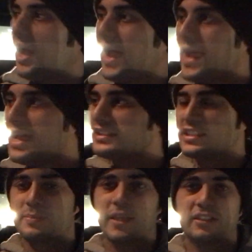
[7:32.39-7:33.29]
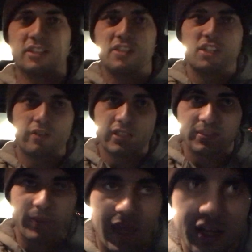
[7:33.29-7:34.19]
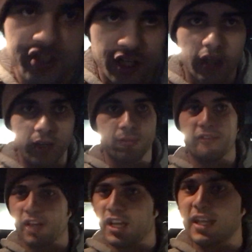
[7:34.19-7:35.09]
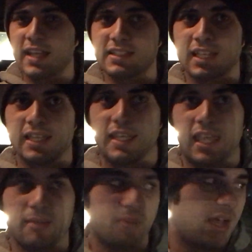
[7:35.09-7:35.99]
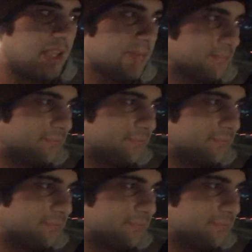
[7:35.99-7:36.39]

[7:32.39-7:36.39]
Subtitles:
I asked to speak to the service manager. A very nice lady came by,